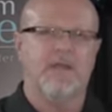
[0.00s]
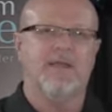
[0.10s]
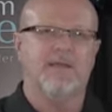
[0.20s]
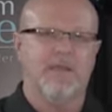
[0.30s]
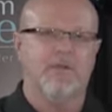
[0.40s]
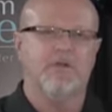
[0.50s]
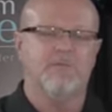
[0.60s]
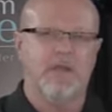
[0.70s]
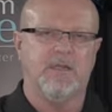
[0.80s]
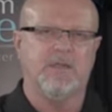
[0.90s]
an inner
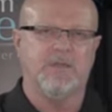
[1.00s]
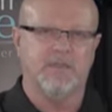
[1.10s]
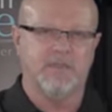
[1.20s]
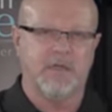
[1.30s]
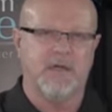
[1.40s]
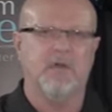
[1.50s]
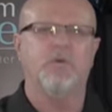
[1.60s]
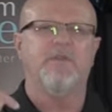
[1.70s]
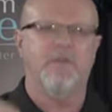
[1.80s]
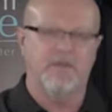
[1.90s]
demanding desire
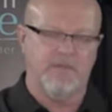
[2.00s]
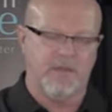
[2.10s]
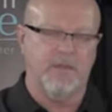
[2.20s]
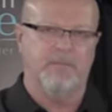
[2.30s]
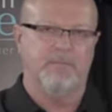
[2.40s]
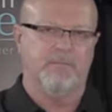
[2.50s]
within them.